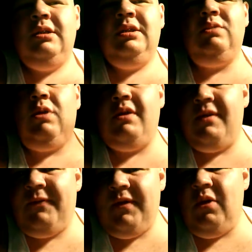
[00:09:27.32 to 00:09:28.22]
It's one of
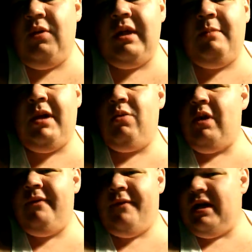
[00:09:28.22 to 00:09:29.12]
the few that my
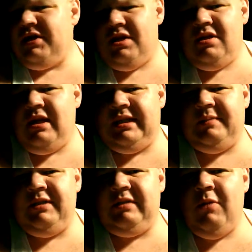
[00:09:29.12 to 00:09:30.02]
wife actually lets
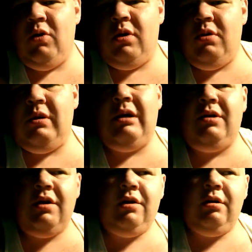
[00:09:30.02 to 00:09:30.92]
me smoke
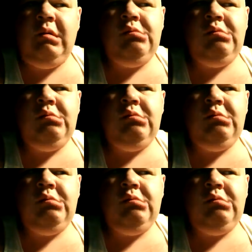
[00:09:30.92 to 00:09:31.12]
around her.